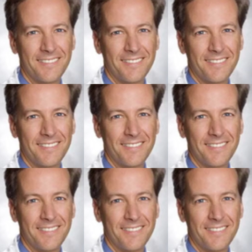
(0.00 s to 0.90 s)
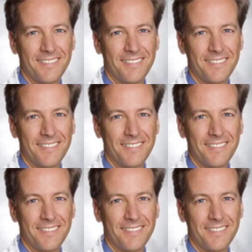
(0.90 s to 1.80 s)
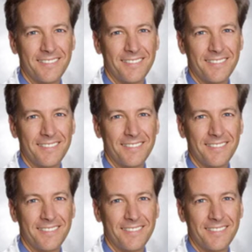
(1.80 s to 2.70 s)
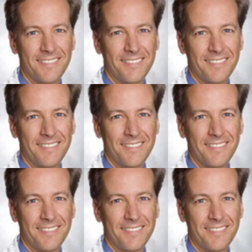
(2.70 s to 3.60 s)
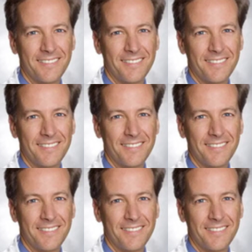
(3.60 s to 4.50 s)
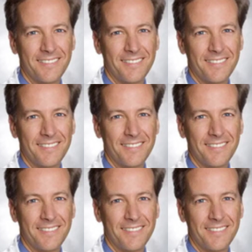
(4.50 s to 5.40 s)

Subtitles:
[no speech]